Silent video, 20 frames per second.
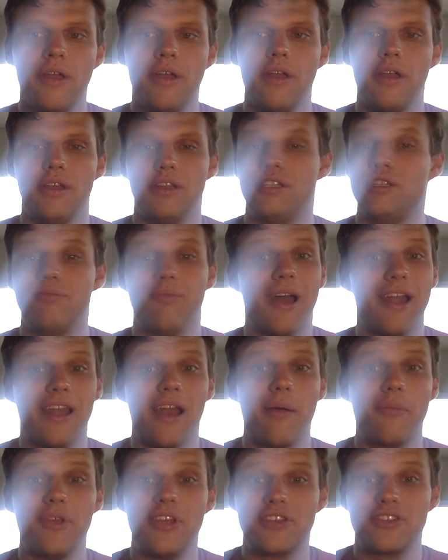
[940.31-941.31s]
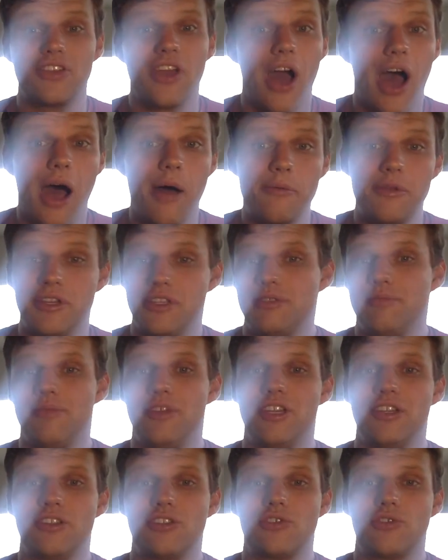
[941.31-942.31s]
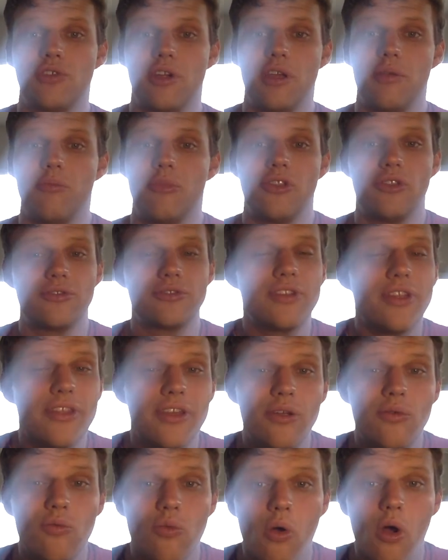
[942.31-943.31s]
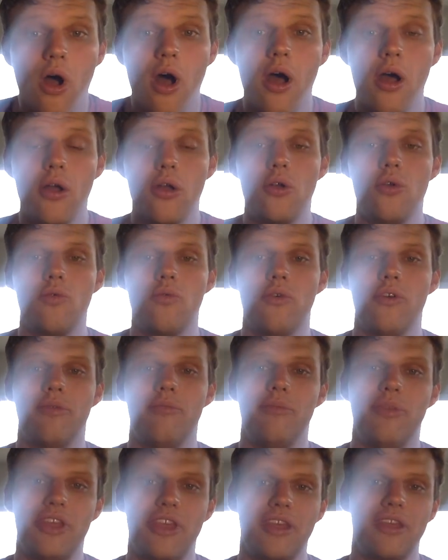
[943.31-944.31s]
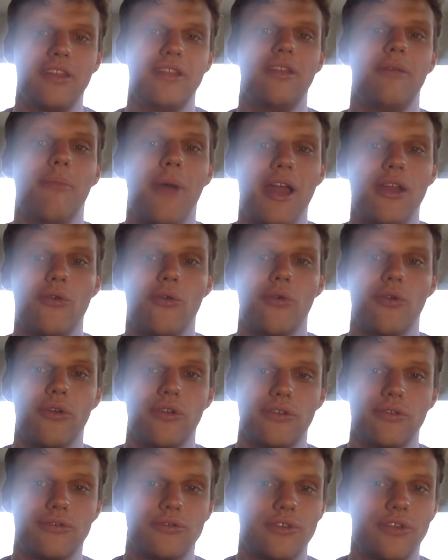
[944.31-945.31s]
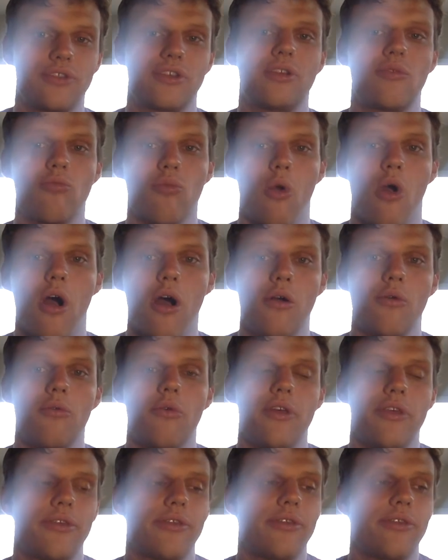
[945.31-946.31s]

just might not be as common as being straight, but there's nothing wrong with being in the minority. There's nothing wrong with,